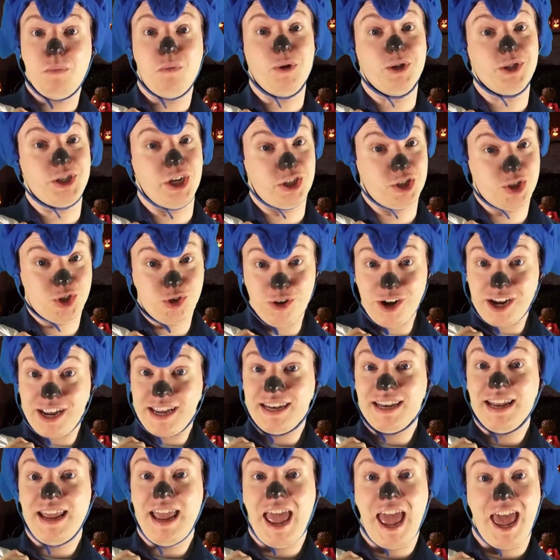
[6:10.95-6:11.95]
was a
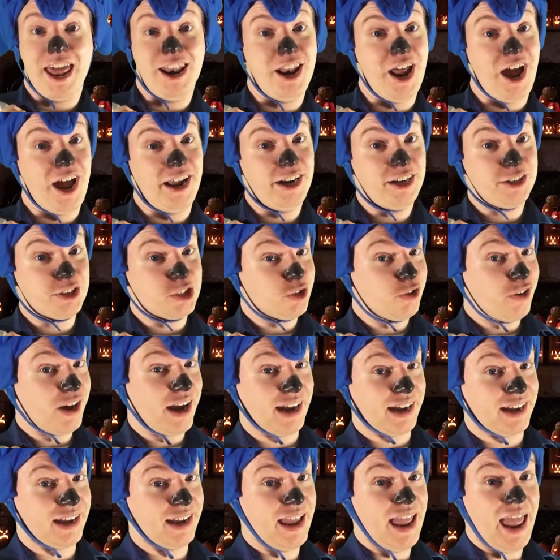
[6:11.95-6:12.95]
treat and not a
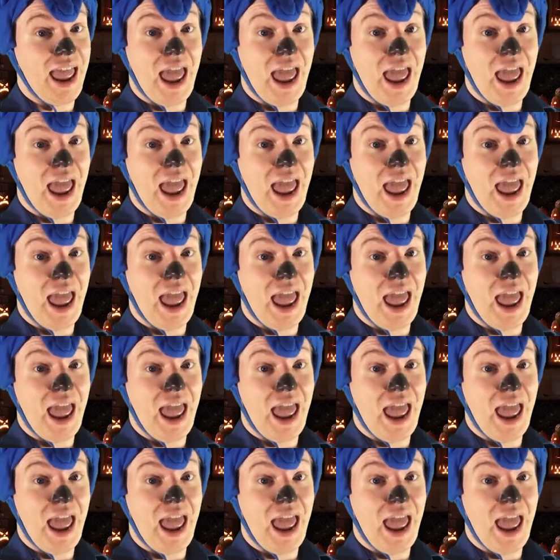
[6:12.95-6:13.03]
trick.